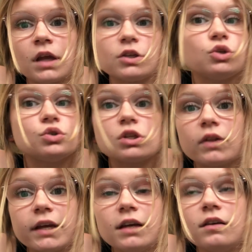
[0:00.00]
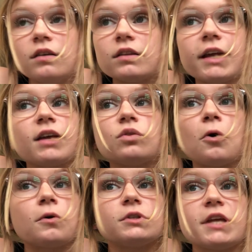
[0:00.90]
usually, like,
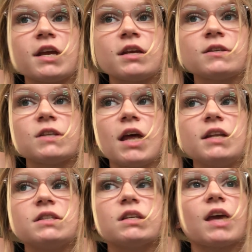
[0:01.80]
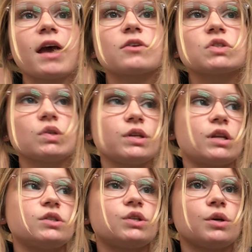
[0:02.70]
long days, and it's, like, house
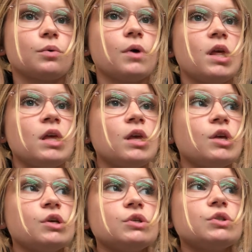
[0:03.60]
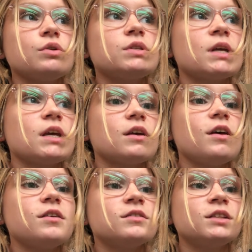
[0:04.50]
cleaning, too. So it's, like,
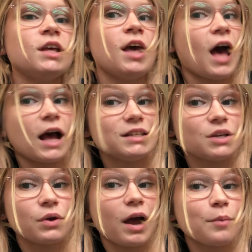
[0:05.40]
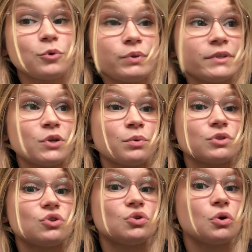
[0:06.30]
I told her, I'm only
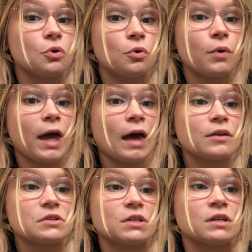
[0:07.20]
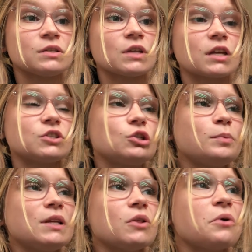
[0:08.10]
doing 2 houses. Like, she'll
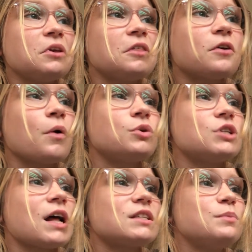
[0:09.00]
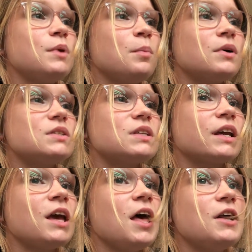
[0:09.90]
be low-key throwing shots at me, but it's, like,